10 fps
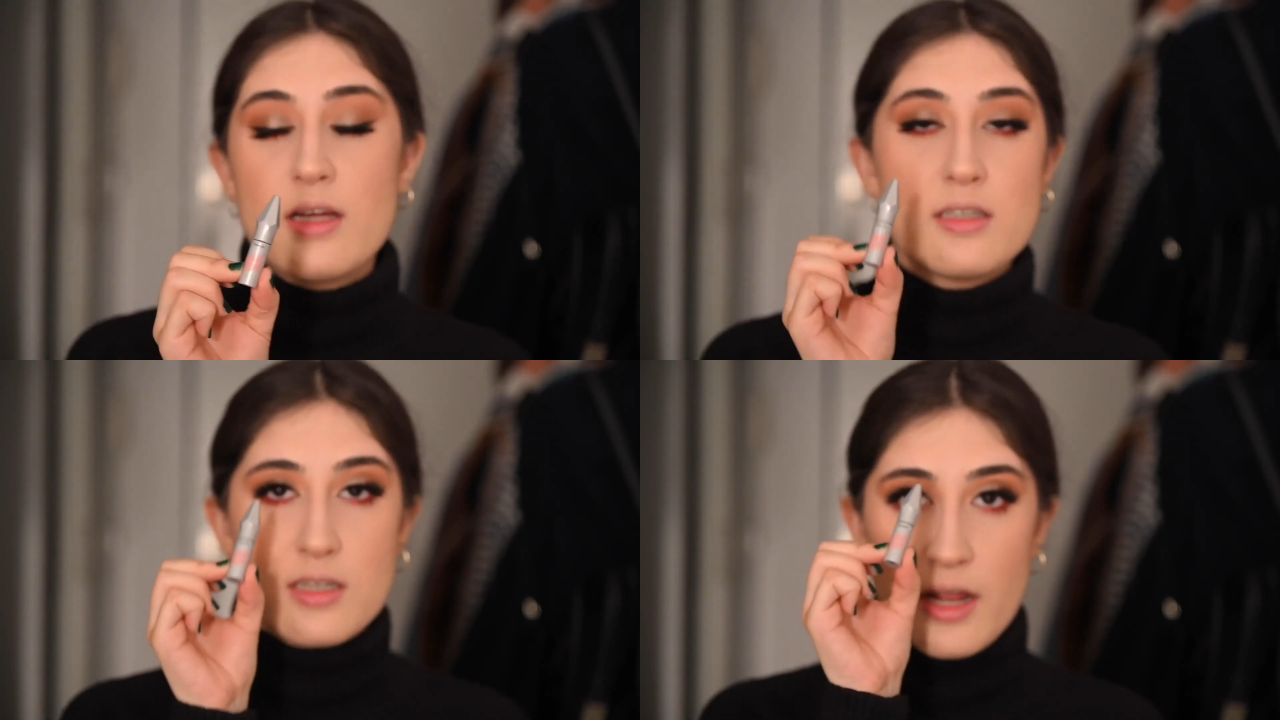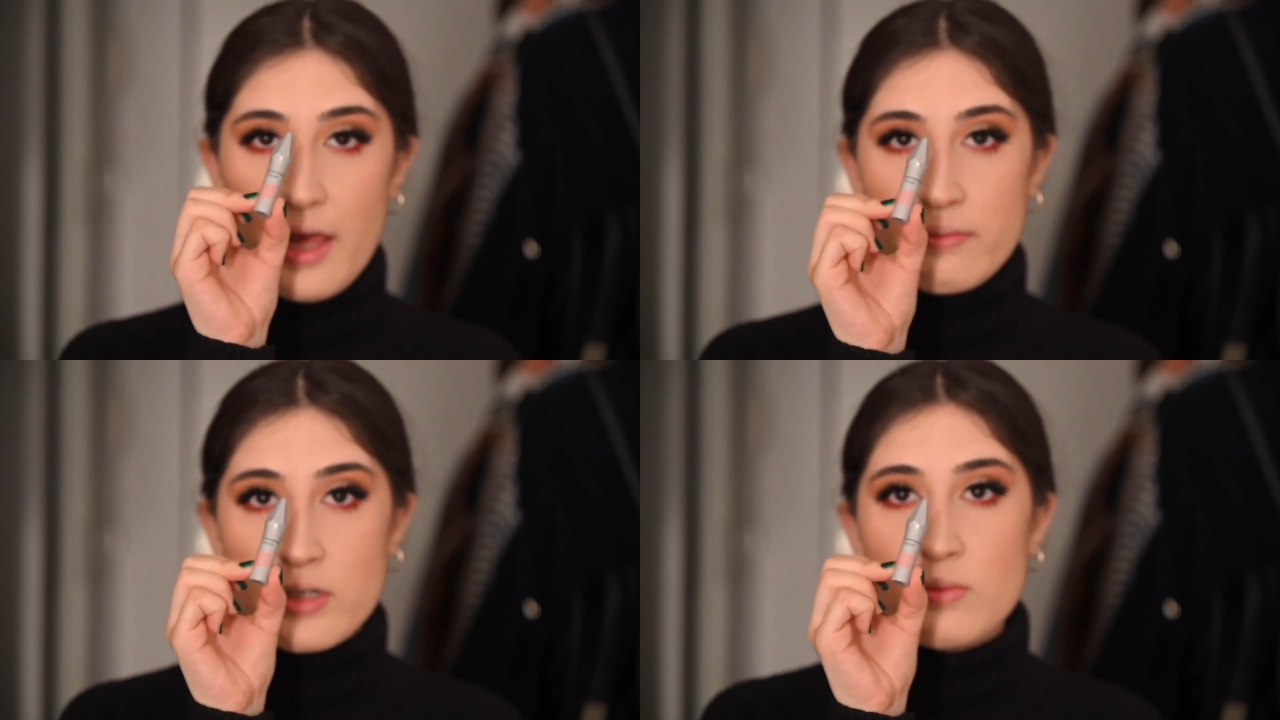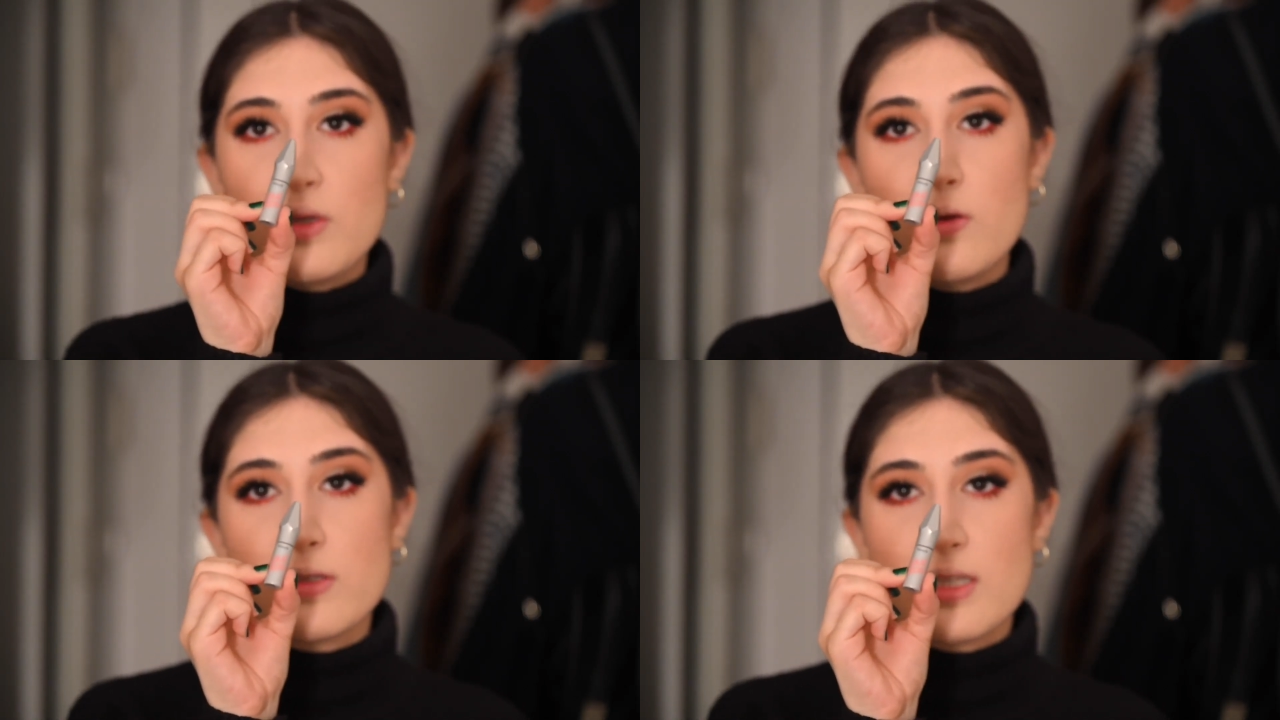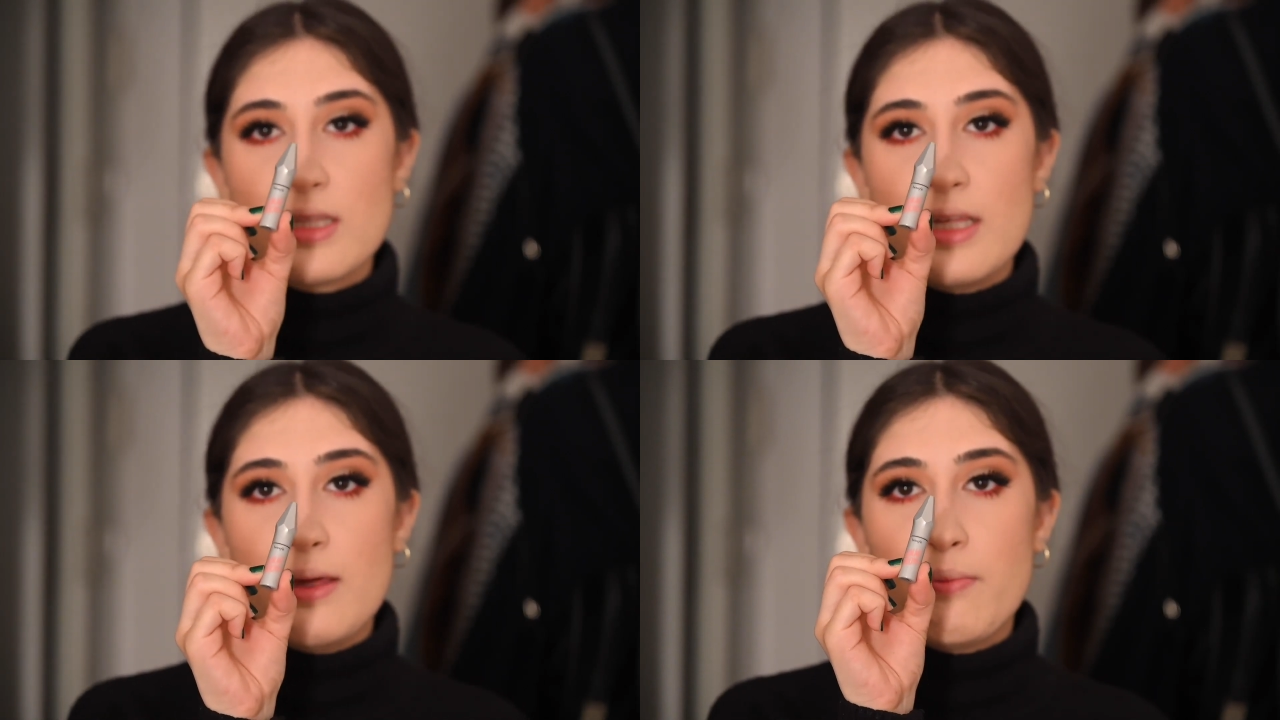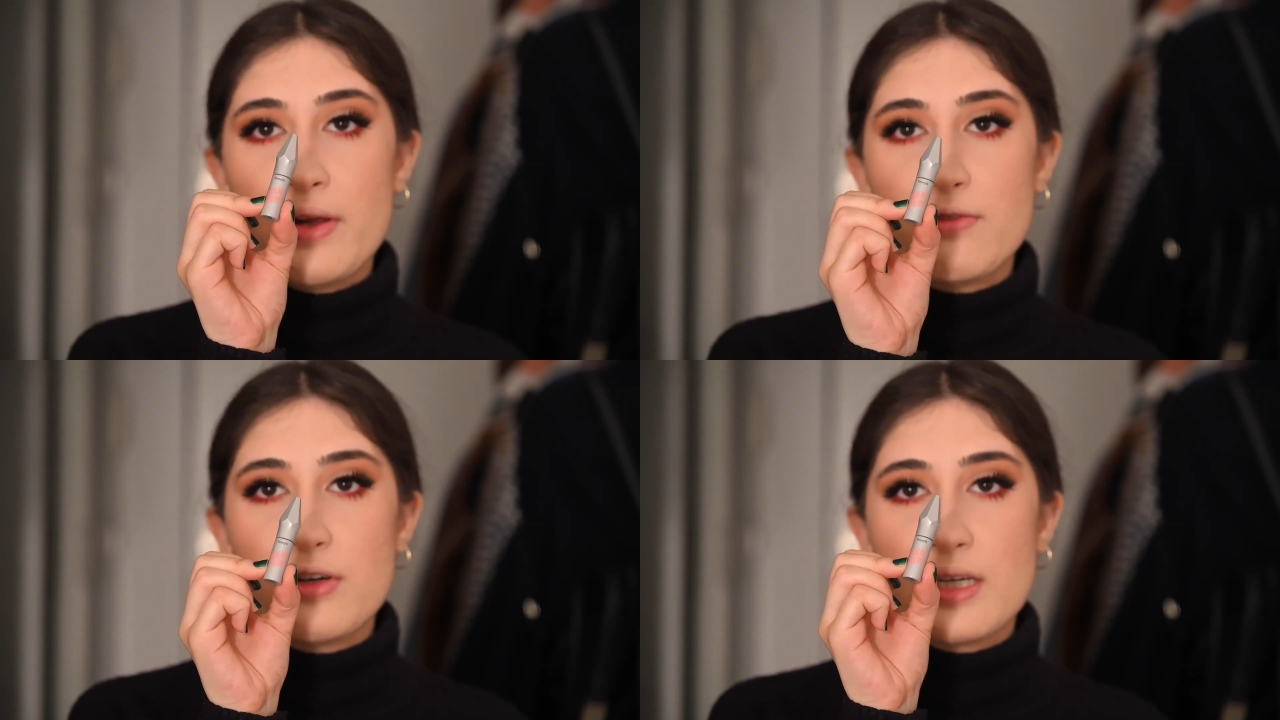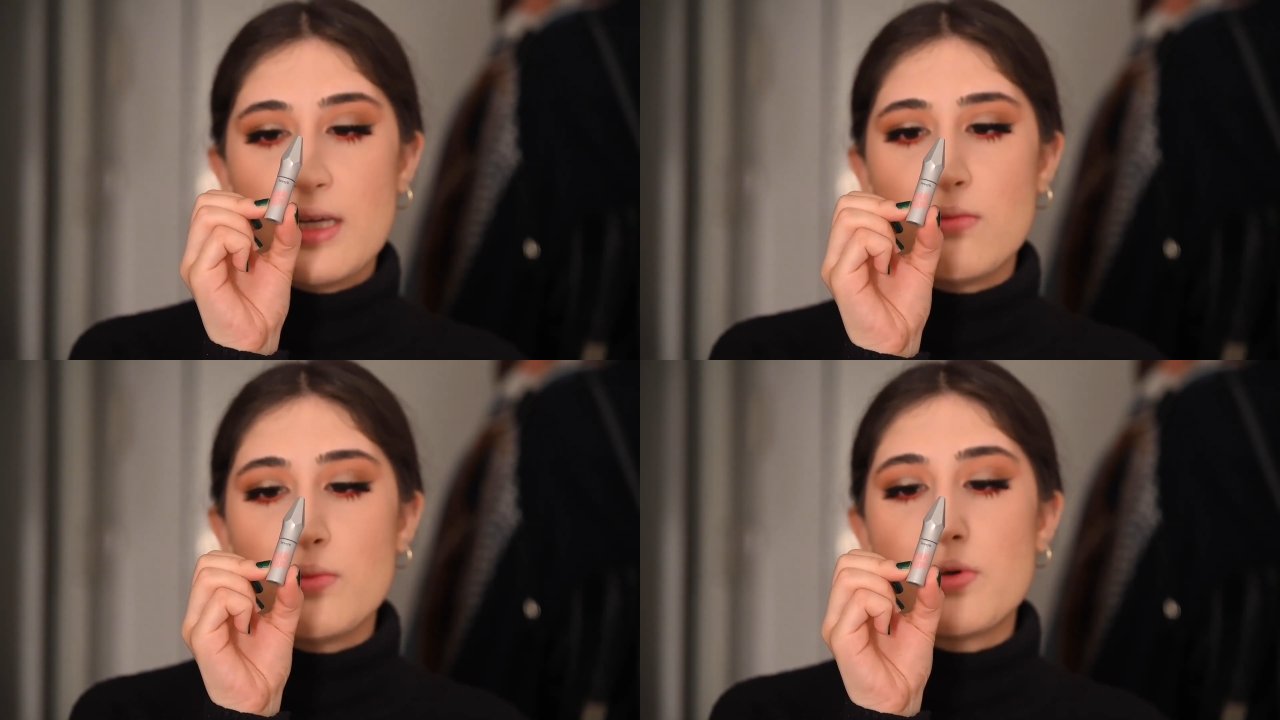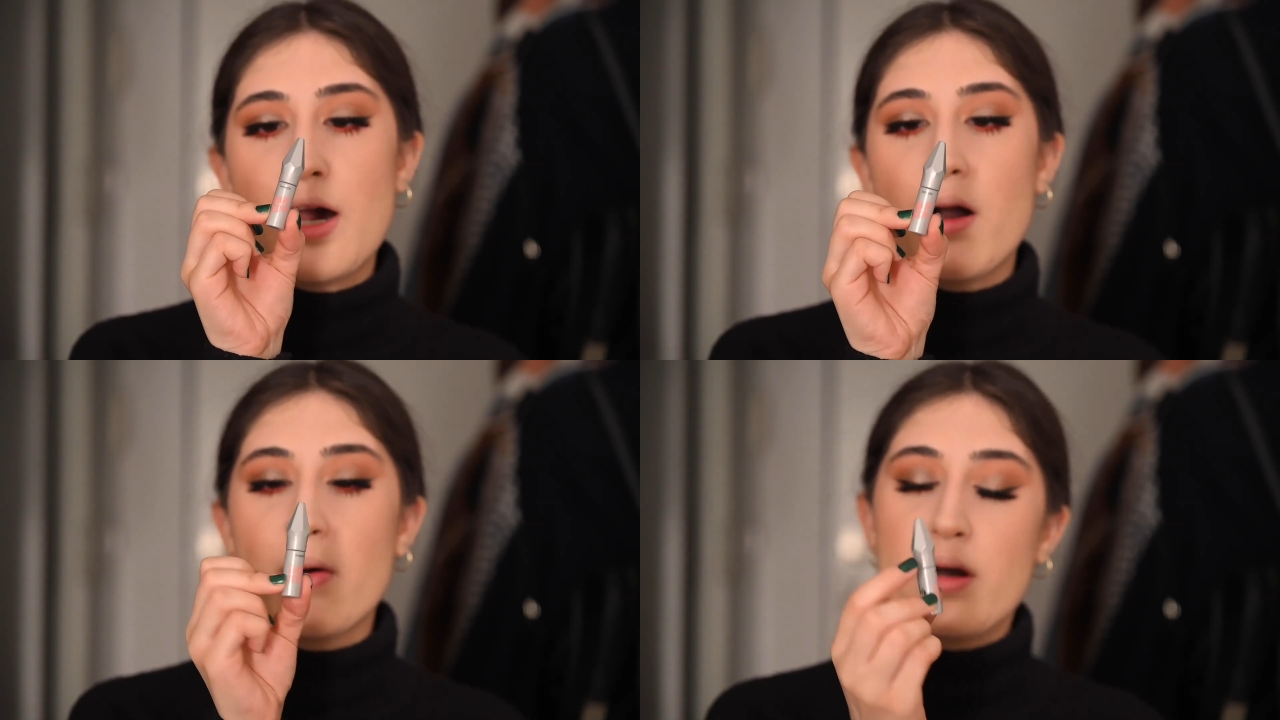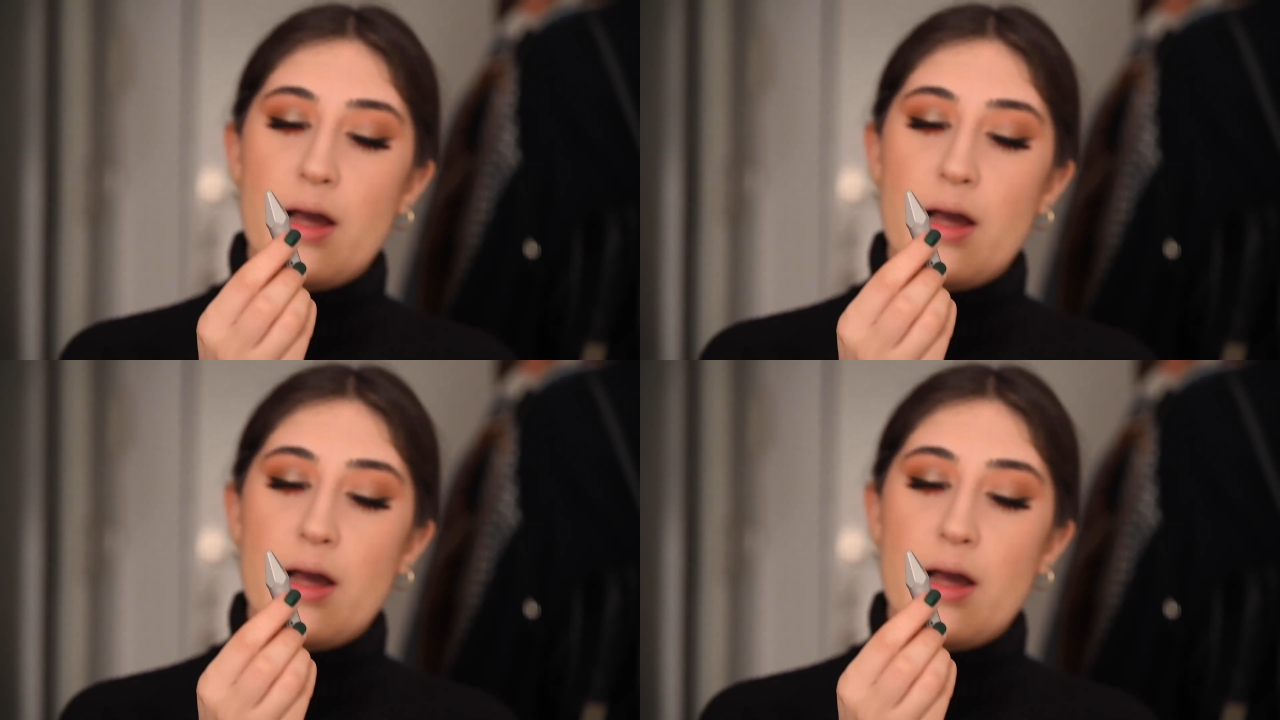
Today I'm going to be using the Benefit Gimme Brow.